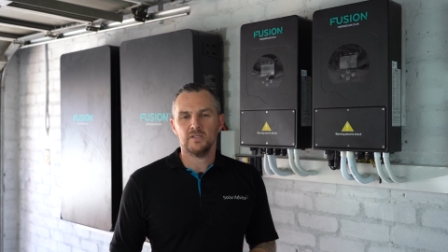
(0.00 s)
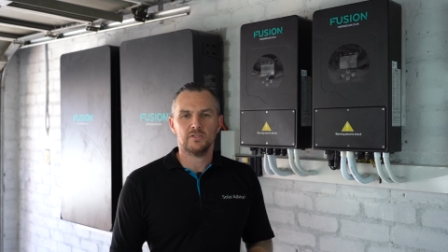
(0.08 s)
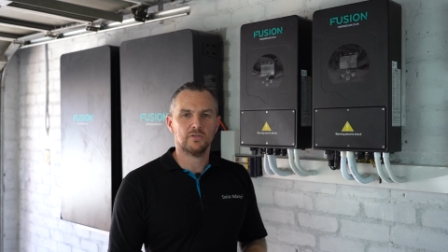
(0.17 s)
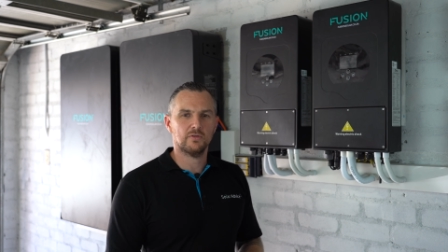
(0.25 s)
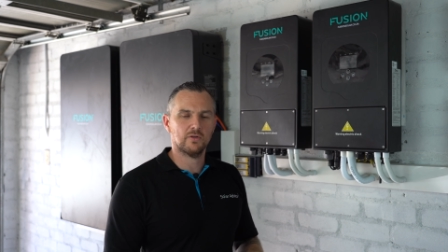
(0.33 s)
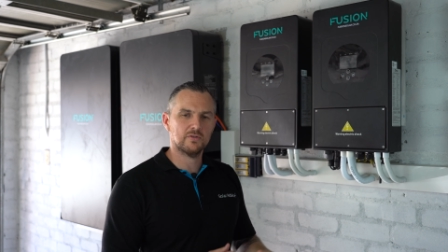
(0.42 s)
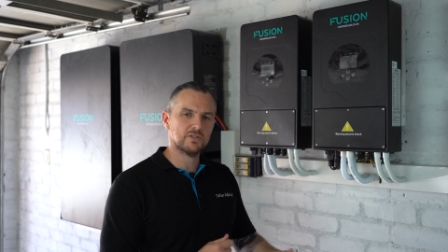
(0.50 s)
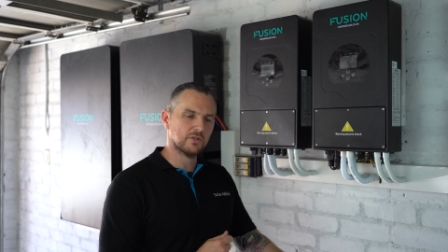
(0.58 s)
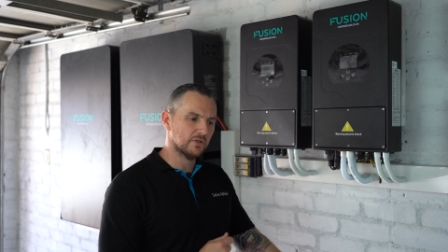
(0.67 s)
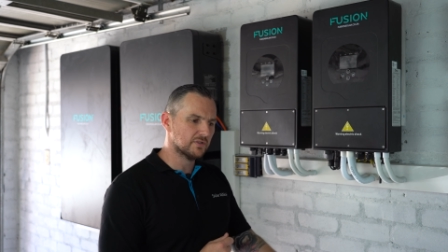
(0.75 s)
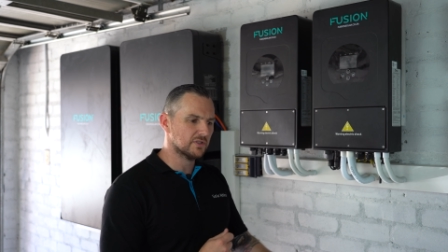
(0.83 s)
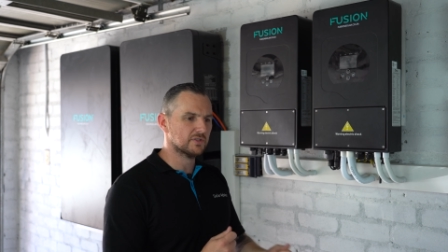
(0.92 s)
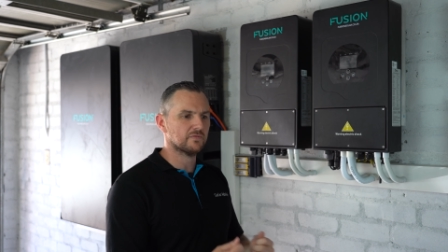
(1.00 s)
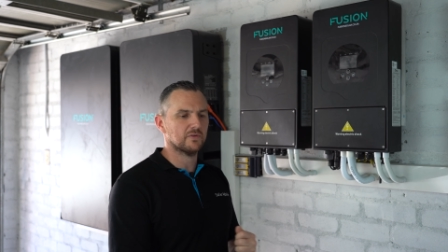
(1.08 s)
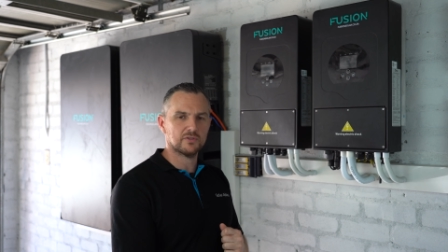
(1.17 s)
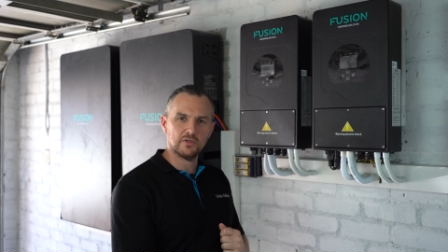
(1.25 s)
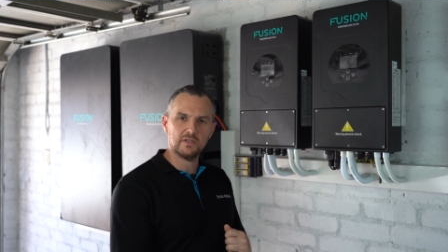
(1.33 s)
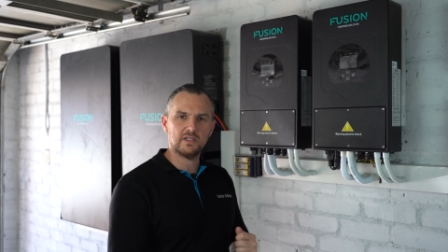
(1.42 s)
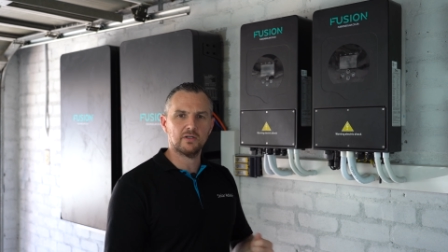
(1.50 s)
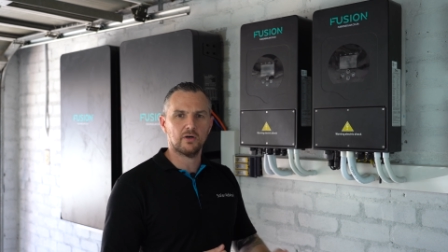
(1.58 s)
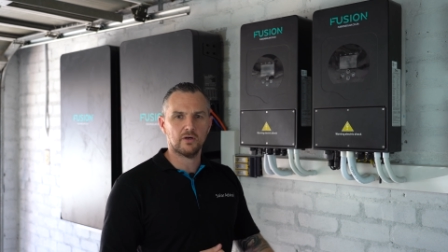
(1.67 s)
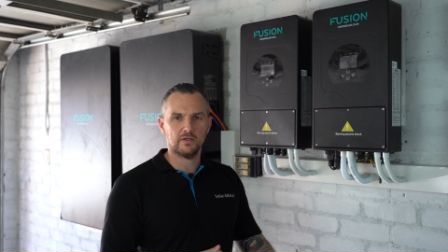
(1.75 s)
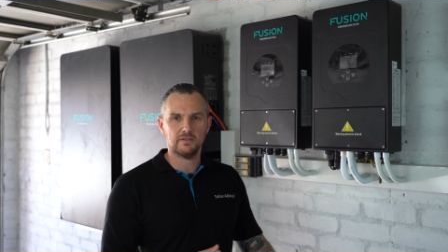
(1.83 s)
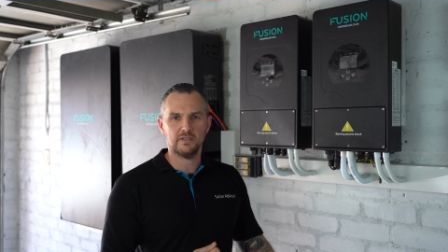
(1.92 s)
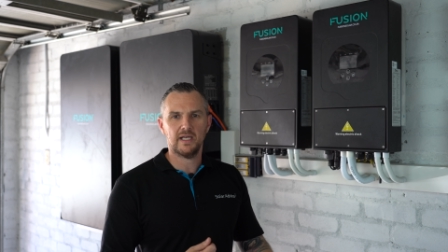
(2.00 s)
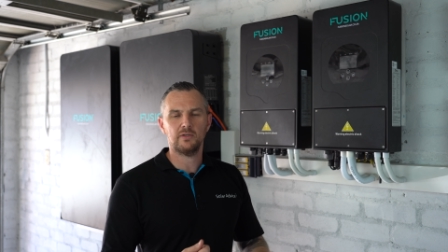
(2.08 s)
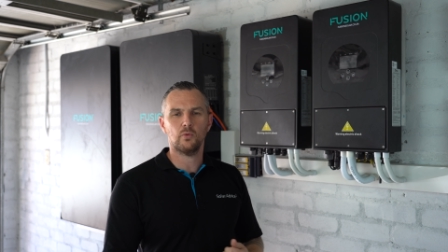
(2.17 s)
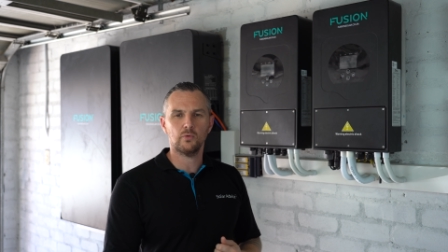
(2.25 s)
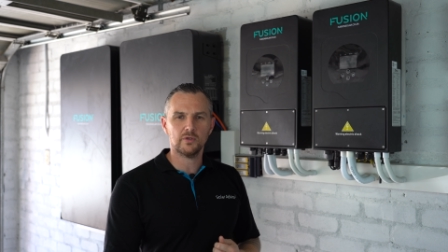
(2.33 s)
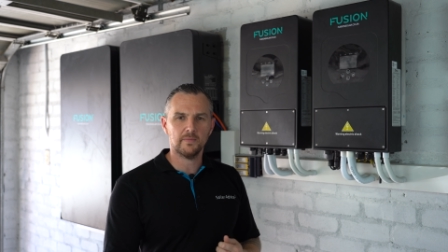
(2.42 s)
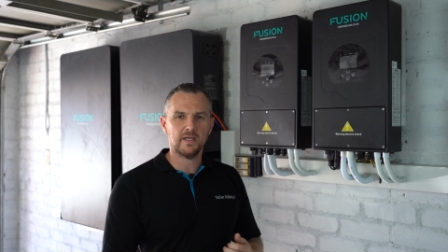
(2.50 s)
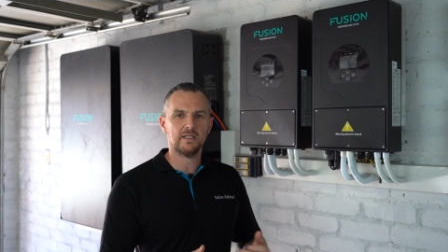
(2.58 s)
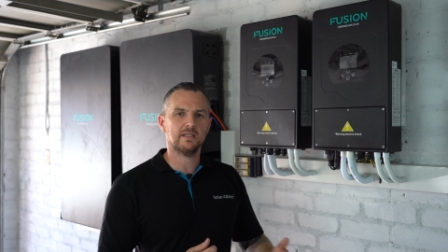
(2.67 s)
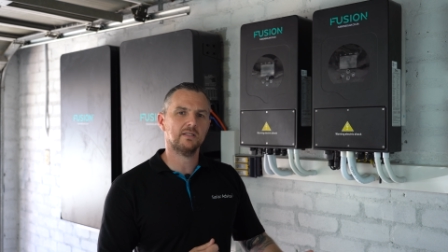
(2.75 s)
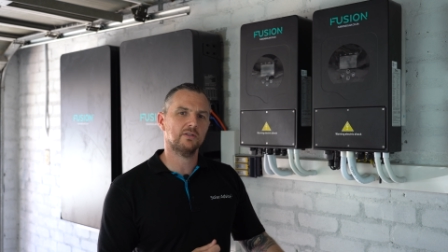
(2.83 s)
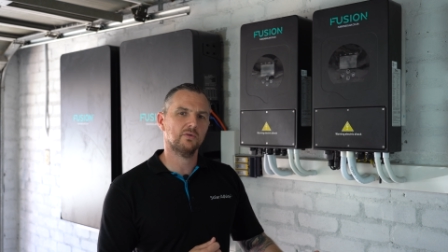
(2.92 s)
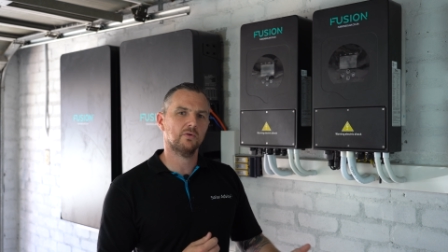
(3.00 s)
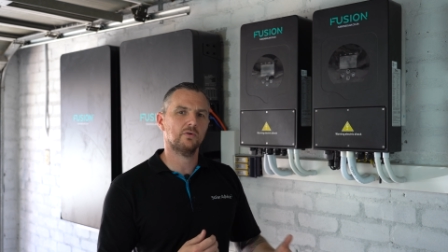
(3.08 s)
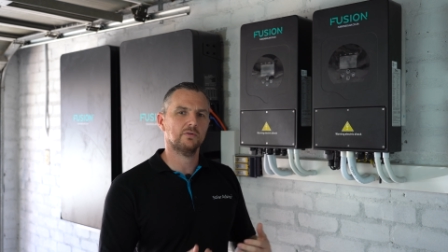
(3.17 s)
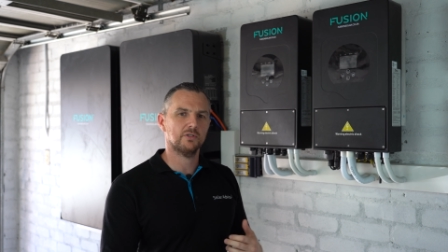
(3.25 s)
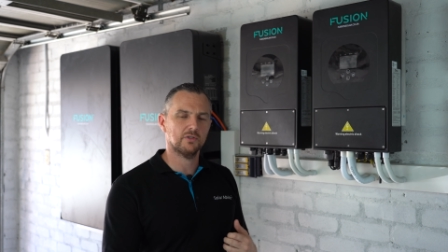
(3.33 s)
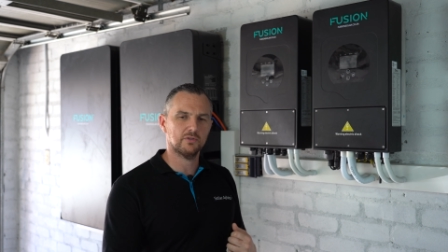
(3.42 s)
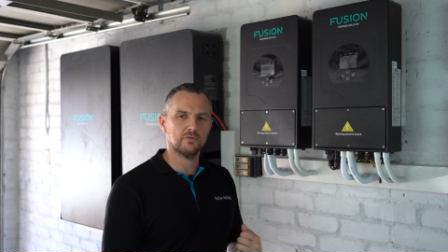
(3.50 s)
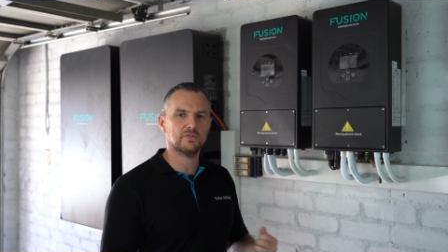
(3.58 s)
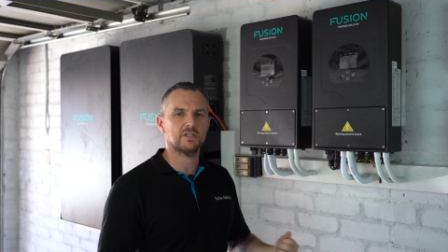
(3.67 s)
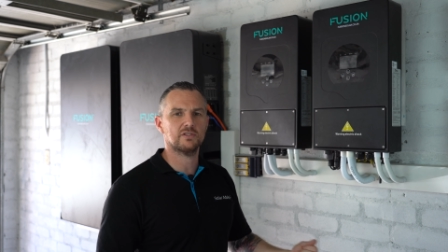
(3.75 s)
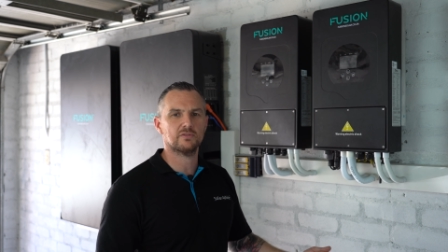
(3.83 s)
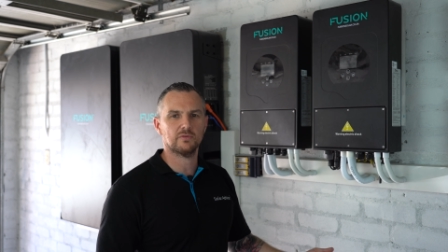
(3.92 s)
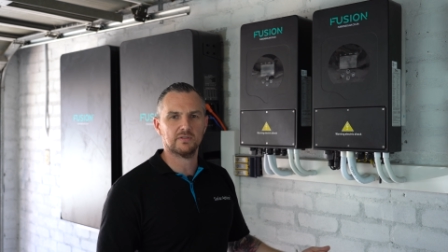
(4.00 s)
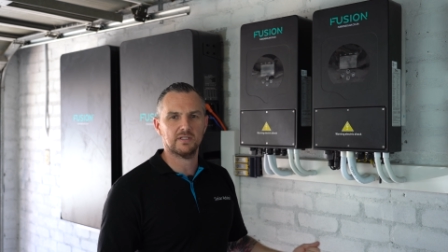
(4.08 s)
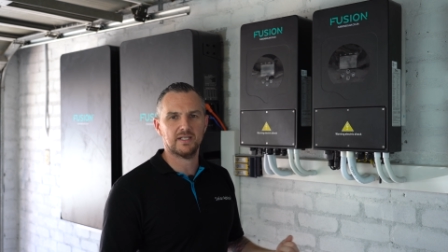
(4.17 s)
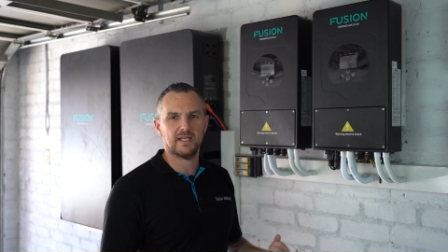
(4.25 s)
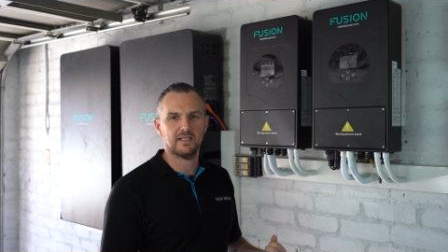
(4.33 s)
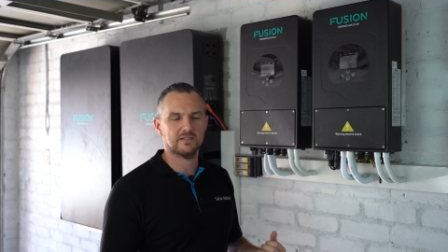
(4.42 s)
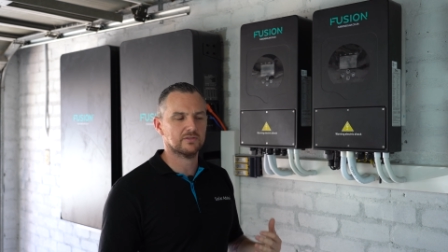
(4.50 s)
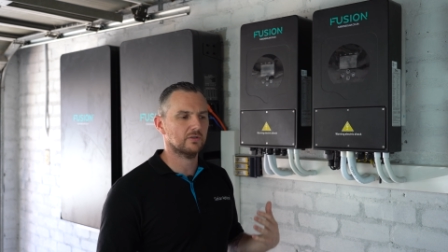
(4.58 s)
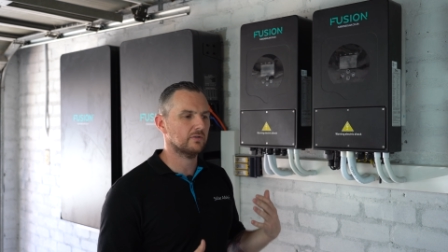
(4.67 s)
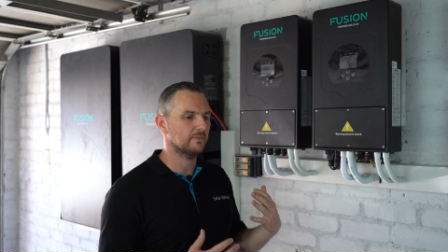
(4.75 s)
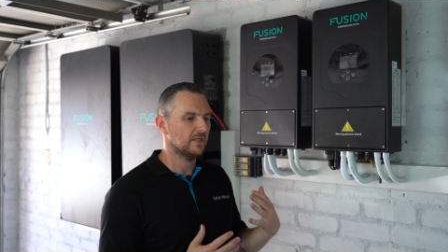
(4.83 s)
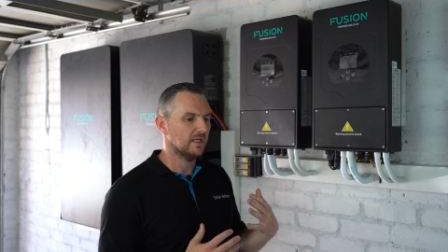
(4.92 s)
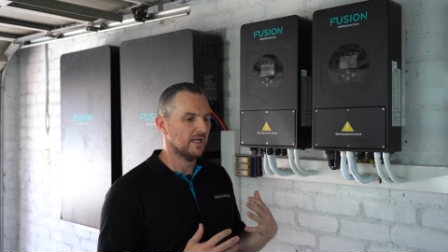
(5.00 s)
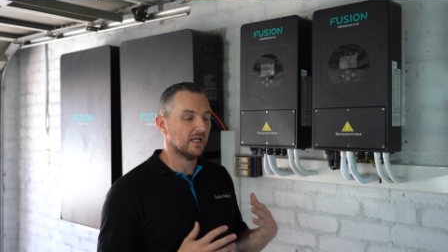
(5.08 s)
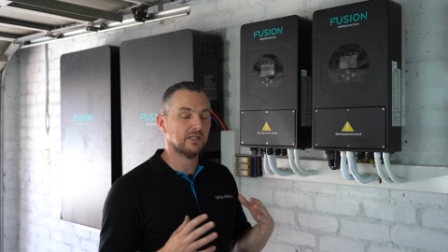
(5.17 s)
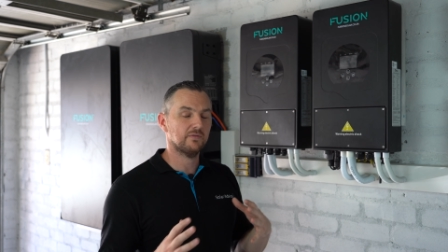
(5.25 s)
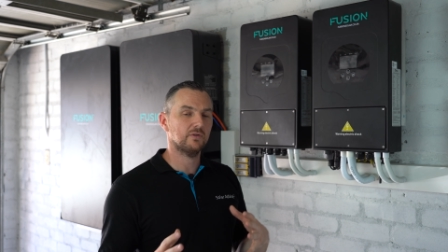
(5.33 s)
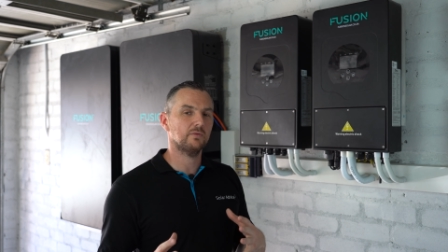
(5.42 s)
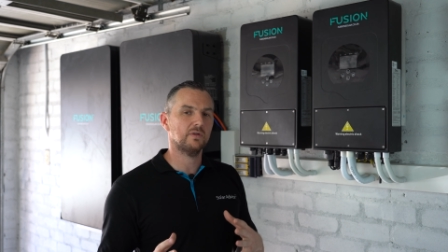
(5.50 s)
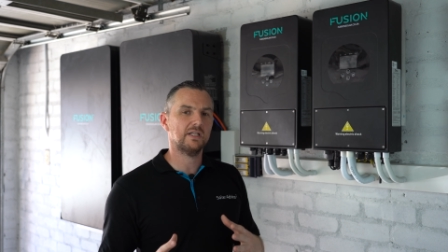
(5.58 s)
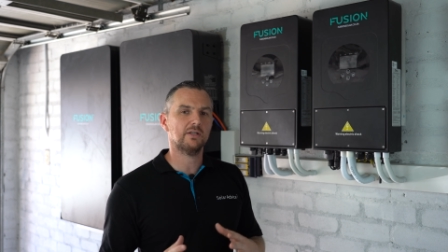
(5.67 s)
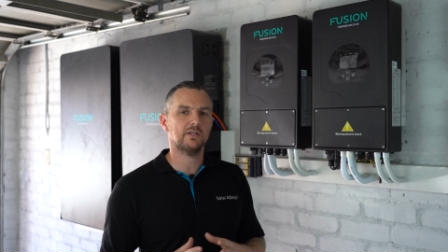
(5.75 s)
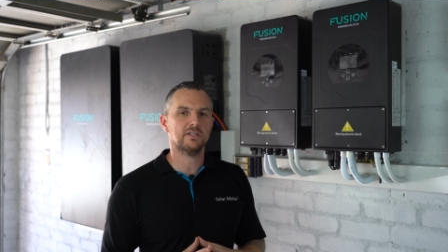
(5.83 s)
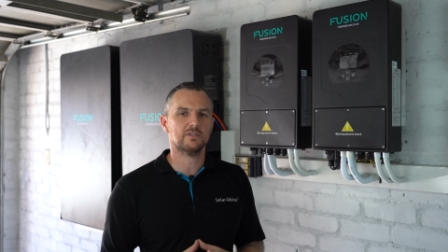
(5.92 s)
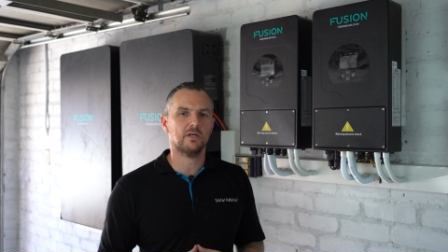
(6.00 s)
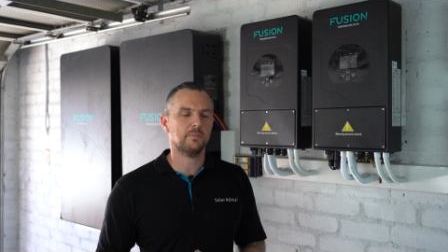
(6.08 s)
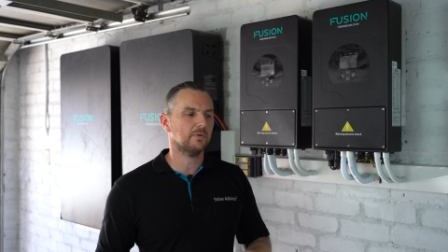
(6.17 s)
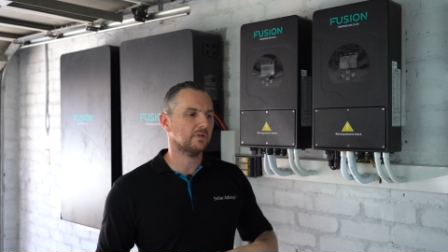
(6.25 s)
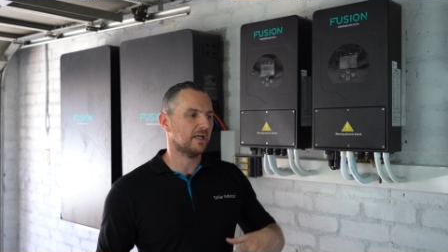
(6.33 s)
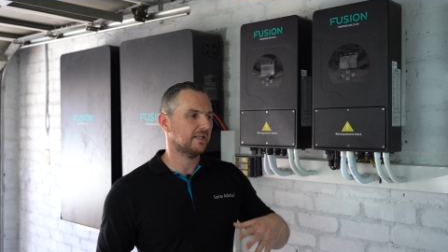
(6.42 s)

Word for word: So those are good just for turning on and automating your, your usage throughout the day. So I'll give you a really good example.